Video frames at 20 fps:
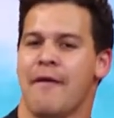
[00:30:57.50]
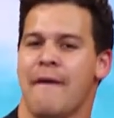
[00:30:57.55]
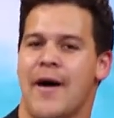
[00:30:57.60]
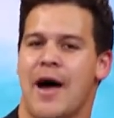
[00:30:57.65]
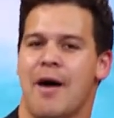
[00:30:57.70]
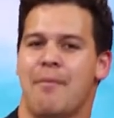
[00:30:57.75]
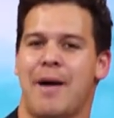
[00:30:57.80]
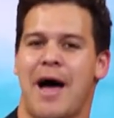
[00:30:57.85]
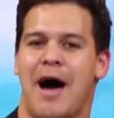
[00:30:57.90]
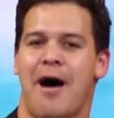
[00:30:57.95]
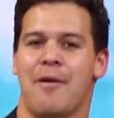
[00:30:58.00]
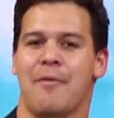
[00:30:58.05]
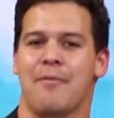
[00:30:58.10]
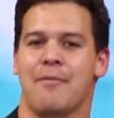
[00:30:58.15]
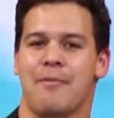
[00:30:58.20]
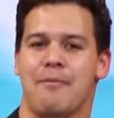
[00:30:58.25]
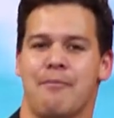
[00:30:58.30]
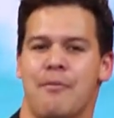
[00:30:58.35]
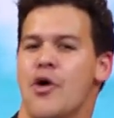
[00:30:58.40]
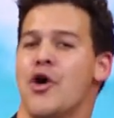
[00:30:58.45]

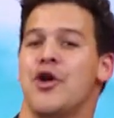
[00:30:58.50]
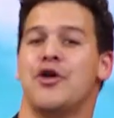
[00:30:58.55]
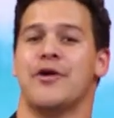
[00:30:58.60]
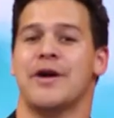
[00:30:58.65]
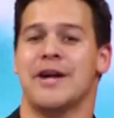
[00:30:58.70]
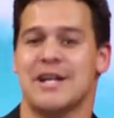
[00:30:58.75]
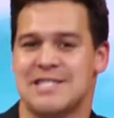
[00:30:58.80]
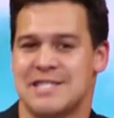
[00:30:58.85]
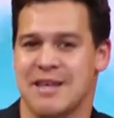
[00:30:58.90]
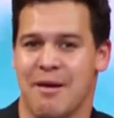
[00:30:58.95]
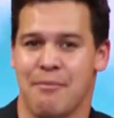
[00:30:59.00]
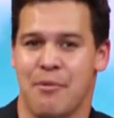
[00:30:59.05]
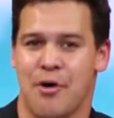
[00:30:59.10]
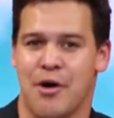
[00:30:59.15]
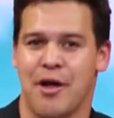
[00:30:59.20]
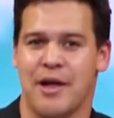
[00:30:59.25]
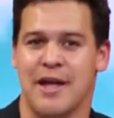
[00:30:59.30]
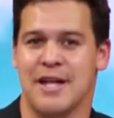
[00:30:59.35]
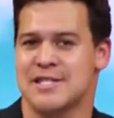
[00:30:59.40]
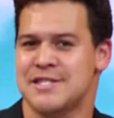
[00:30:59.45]
about murdering
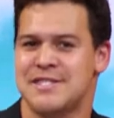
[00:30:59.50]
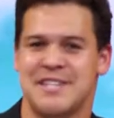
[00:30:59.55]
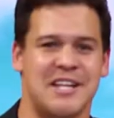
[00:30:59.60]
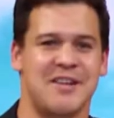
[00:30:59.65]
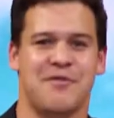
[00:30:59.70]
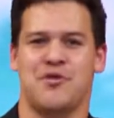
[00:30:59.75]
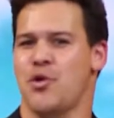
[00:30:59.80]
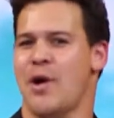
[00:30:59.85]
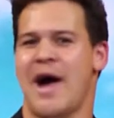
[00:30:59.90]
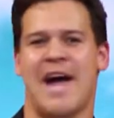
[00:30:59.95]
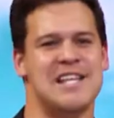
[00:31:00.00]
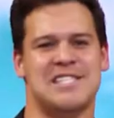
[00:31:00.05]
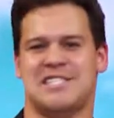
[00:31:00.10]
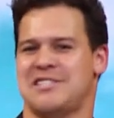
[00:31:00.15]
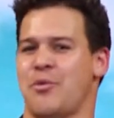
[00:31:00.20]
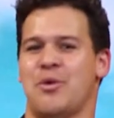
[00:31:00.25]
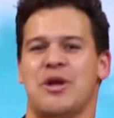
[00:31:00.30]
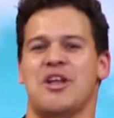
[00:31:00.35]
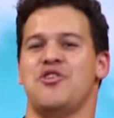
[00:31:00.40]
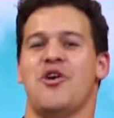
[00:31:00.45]
somebody. Instead, if you hate
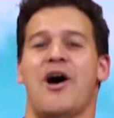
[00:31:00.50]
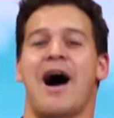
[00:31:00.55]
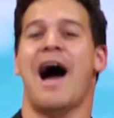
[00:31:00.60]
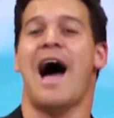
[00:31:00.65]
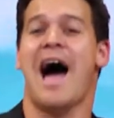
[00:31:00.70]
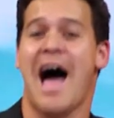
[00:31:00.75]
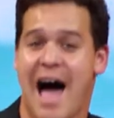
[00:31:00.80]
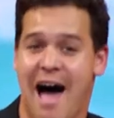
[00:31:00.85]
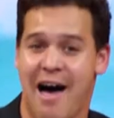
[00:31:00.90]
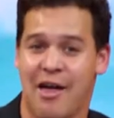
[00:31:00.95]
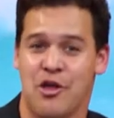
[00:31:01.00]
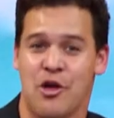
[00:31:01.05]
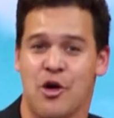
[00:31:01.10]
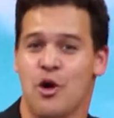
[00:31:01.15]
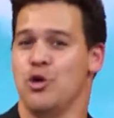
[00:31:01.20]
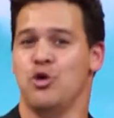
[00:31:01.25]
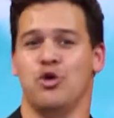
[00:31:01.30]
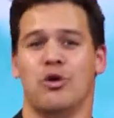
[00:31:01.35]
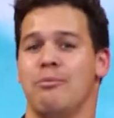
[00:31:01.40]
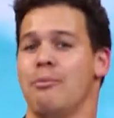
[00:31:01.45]
someone in your heart,
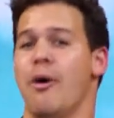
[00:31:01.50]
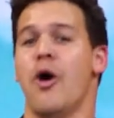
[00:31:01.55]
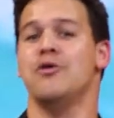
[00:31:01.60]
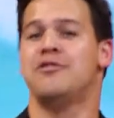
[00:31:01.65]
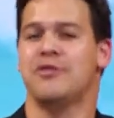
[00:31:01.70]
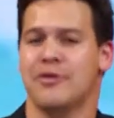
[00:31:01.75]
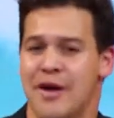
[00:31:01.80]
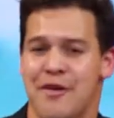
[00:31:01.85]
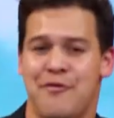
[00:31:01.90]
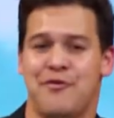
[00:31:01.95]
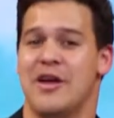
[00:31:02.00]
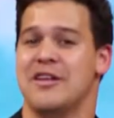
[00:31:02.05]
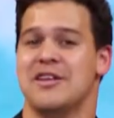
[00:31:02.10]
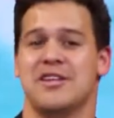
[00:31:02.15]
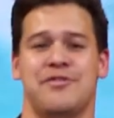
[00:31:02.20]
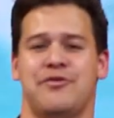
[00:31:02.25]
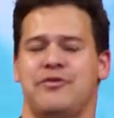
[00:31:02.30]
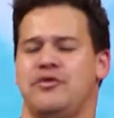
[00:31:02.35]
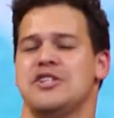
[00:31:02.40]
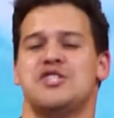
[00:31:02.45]
your motive,
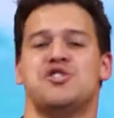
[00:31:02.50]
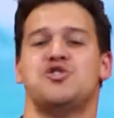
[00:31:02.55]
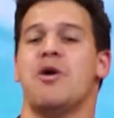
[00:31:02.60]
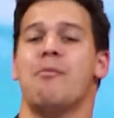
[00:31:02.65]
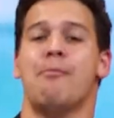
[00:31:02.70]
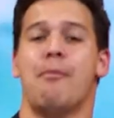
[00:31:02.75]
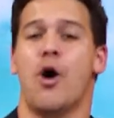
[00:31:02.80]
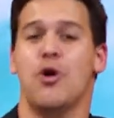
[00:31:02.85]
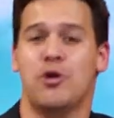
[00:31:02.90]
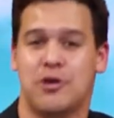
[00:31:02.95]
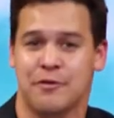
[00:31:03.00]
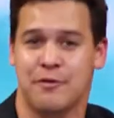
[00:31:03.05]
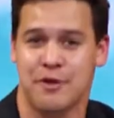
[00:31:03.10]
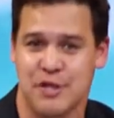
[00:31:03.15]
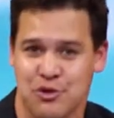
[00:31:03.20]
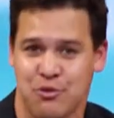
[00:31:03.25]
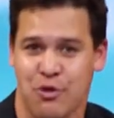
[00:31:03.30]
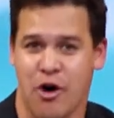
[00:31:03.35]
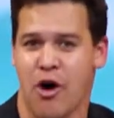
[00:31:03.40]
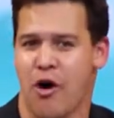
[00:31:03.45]
if just your motive
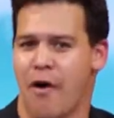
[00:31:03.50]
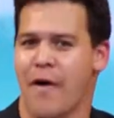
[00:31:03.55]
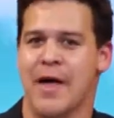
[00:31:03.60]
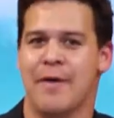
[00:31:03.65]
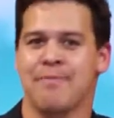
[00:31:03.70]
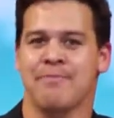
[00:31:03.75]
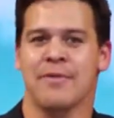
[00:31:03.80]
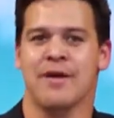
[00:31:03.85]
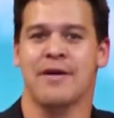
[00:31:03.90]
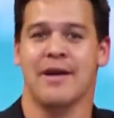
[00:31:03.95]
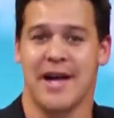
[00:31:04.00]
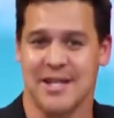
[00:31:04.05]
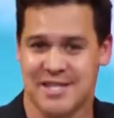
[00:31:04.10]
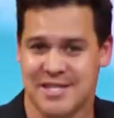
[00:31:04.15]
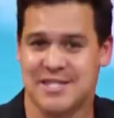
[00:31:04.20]
is wrong, it's